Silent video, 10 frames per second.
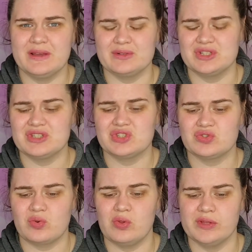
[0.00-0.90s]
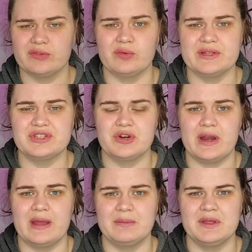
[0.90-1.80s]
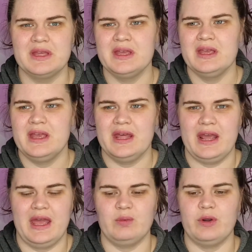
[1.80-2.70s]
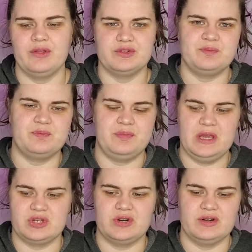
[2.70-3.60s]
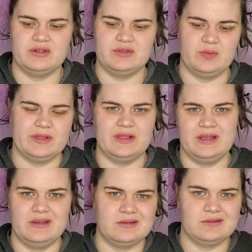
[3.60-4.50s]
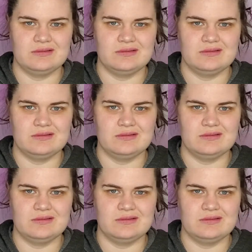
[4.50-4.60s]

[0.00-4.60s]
I was just scrolling through Instagram and I had one of those pictures with like